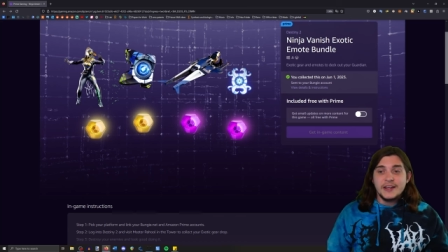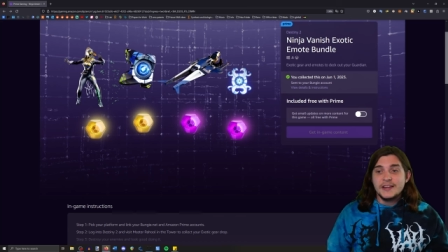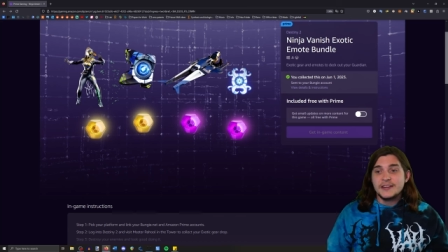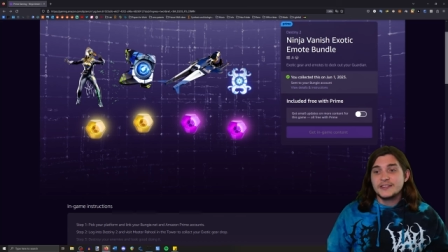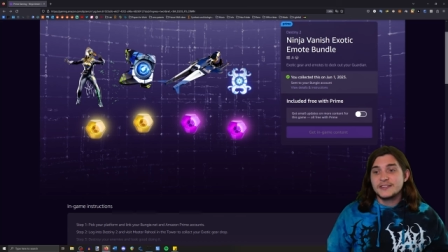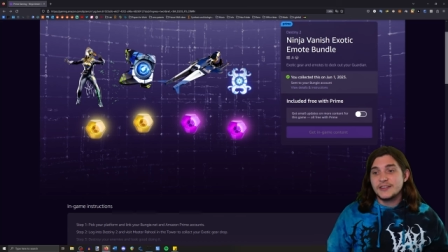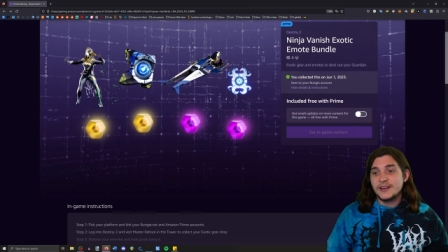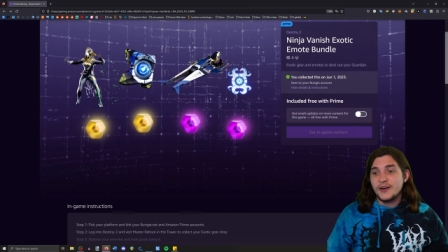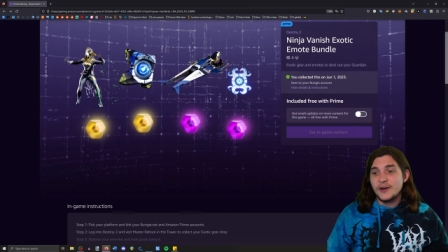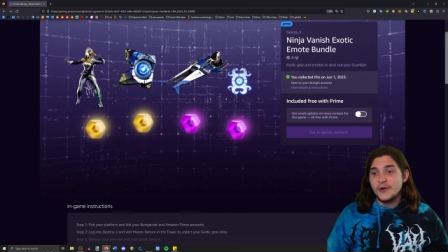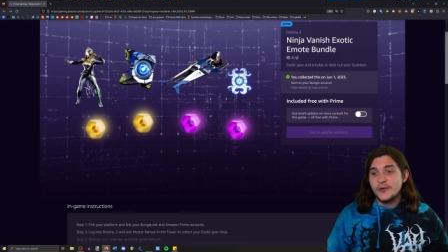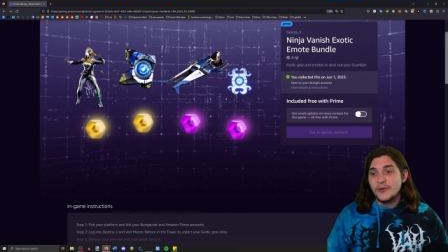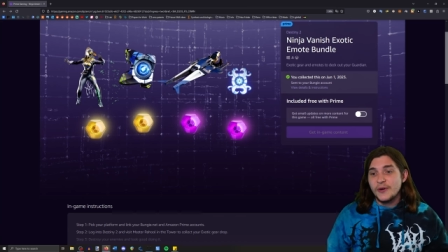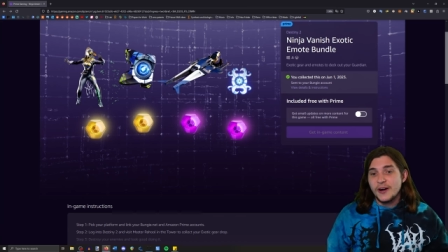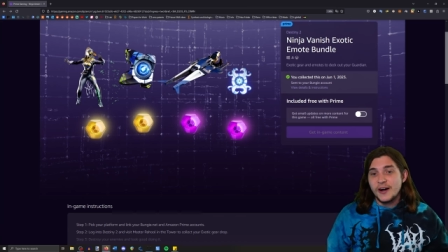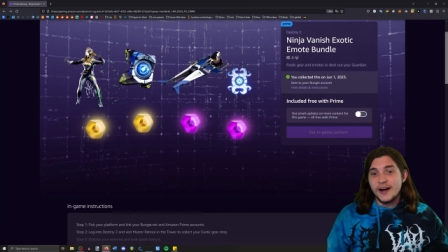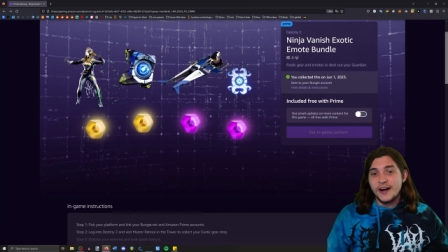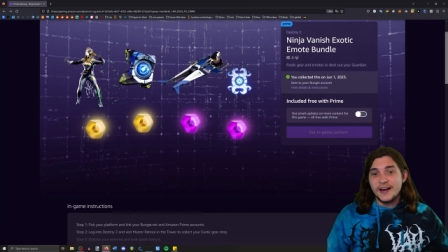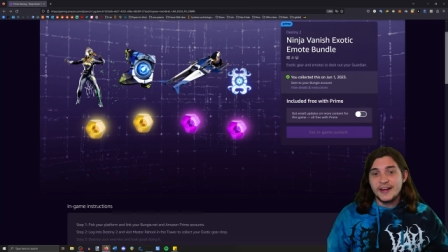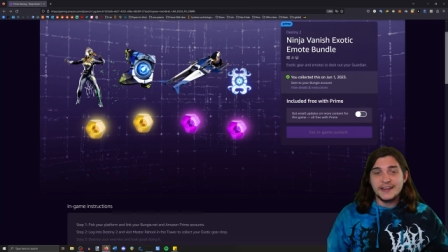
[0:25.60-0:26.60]

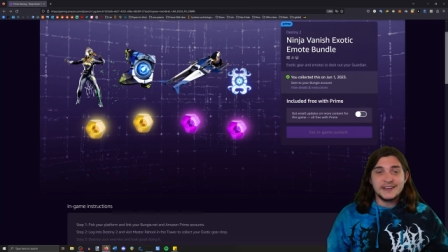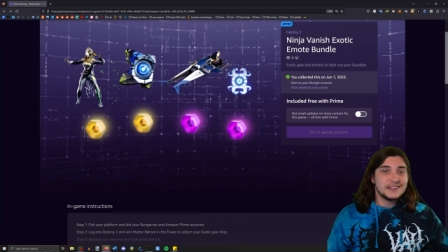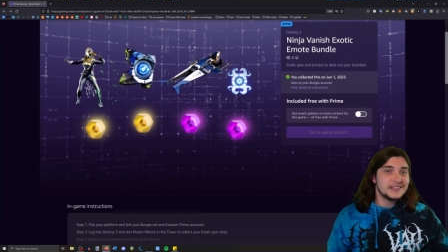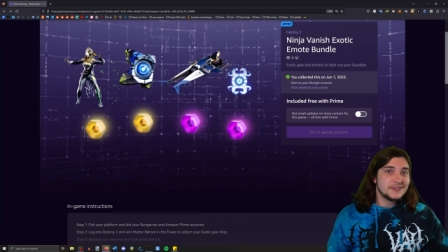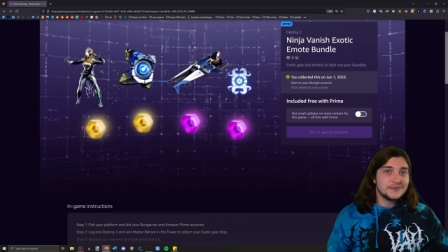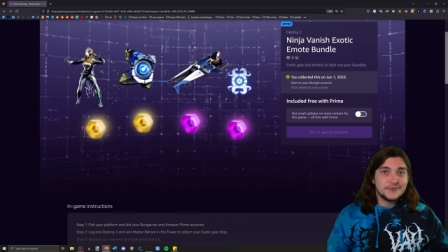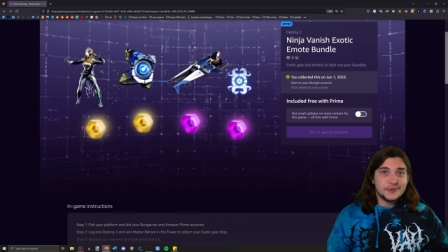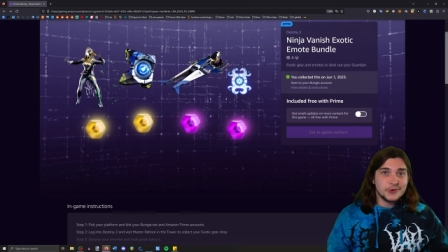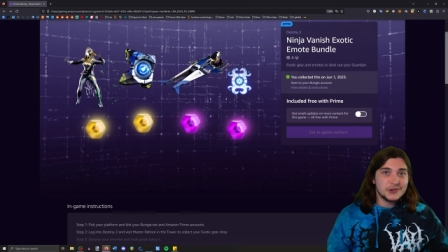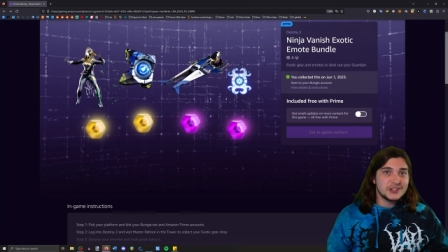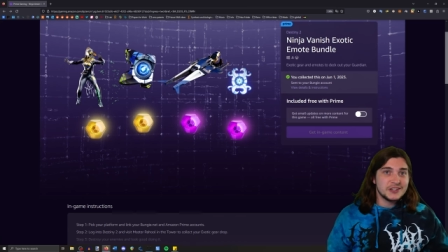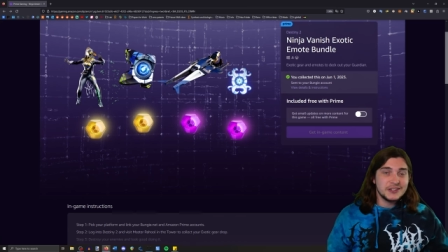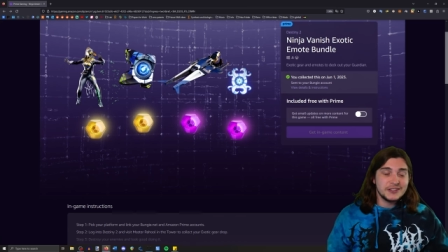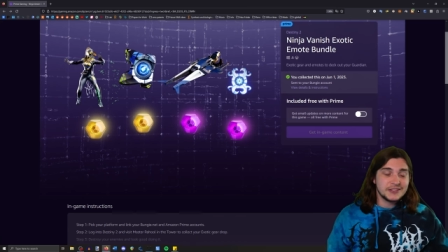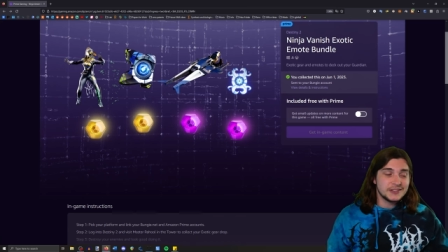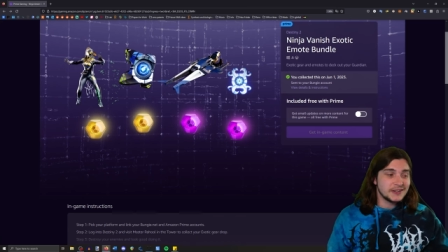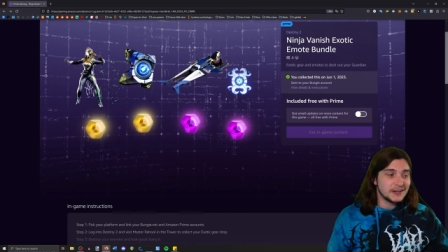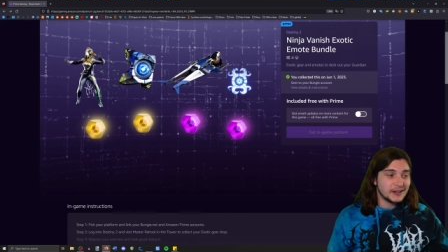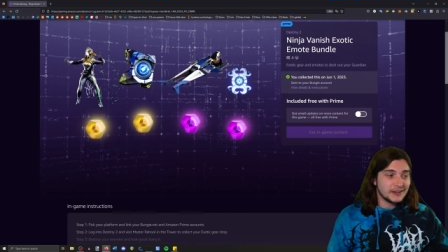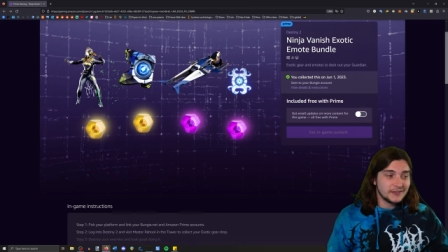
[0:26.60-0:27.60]
So it is
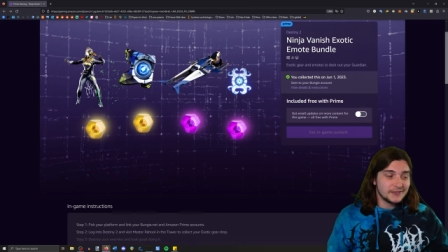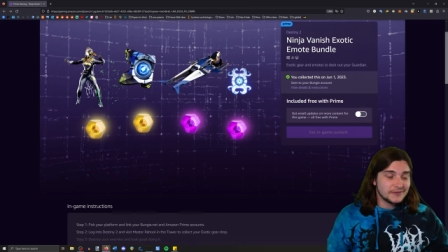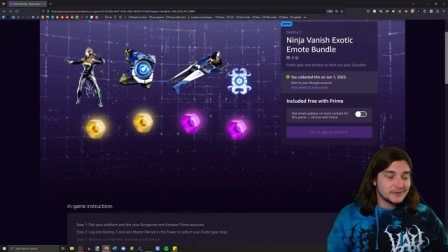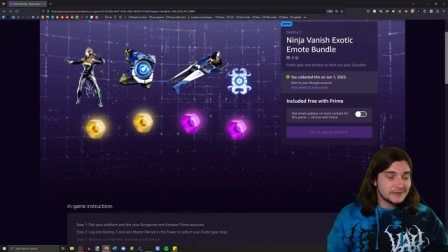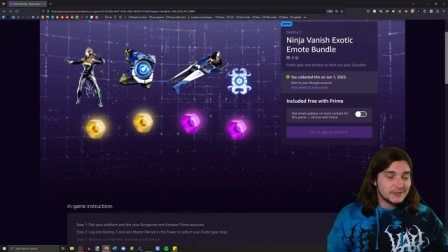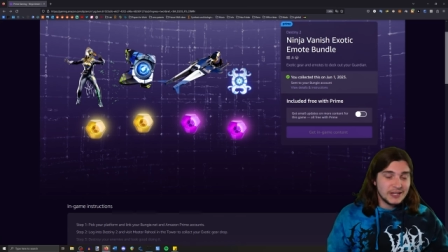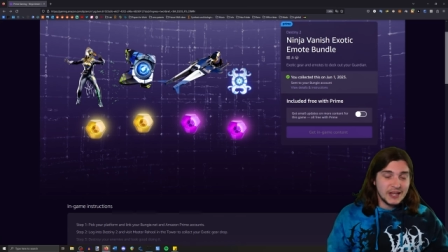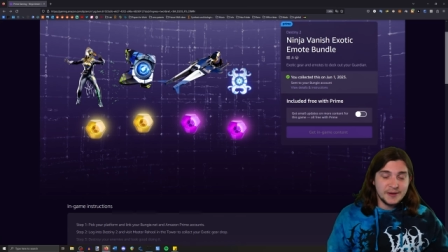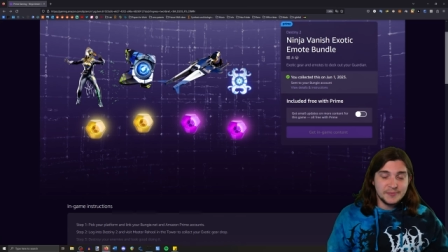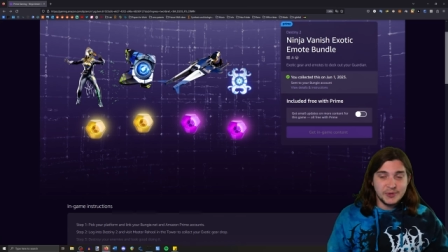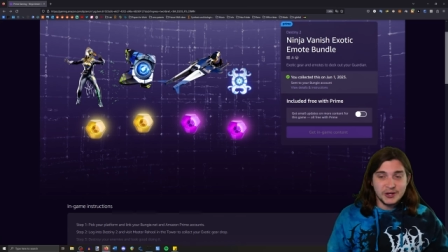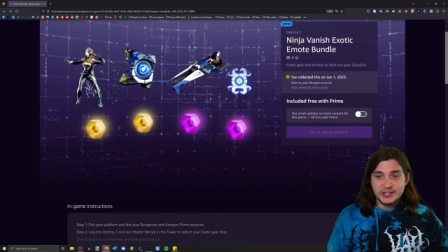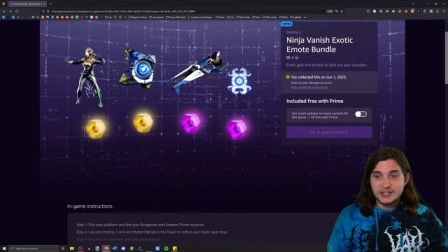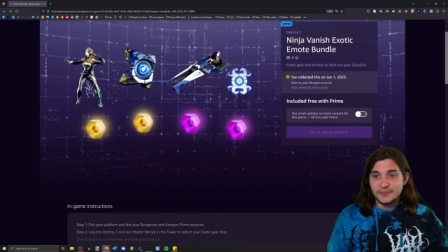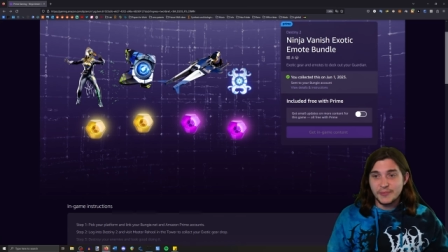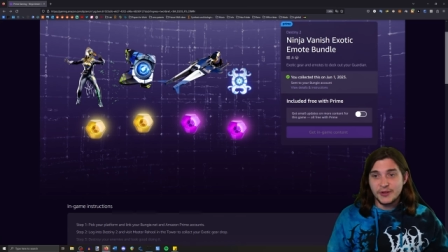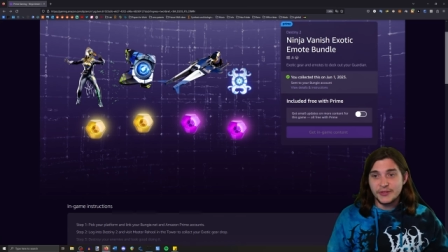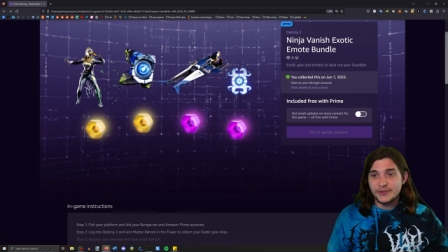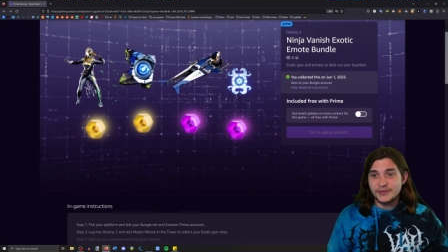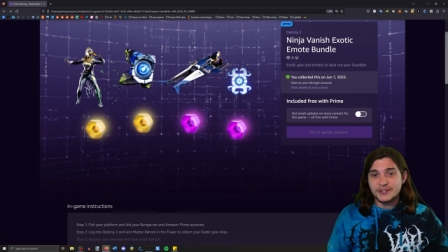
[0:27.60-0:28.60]
unfortunate, it's like
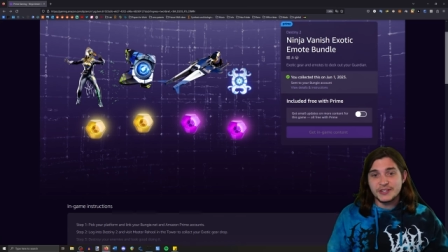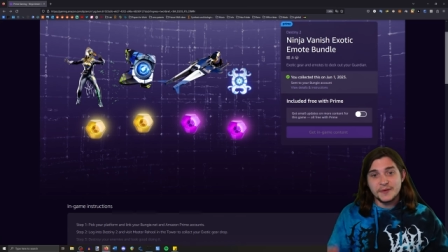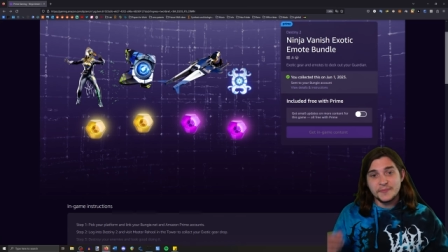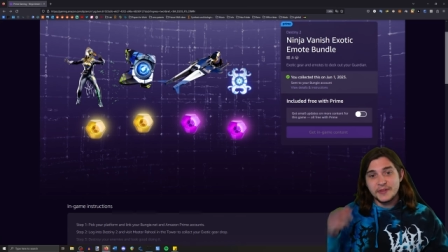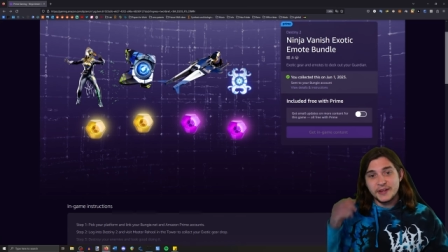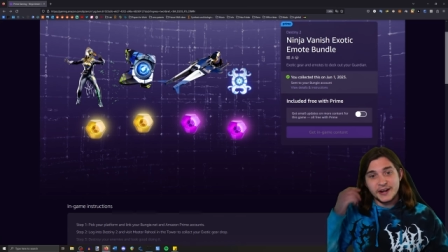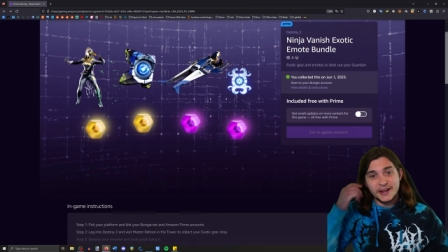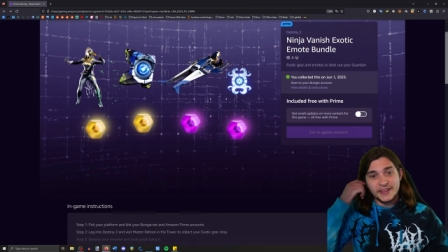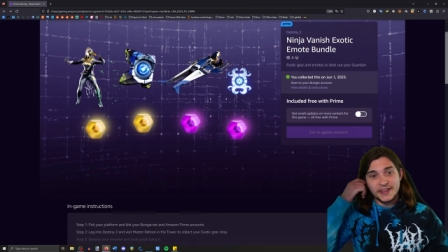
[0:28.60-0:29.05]
$10 a month or something.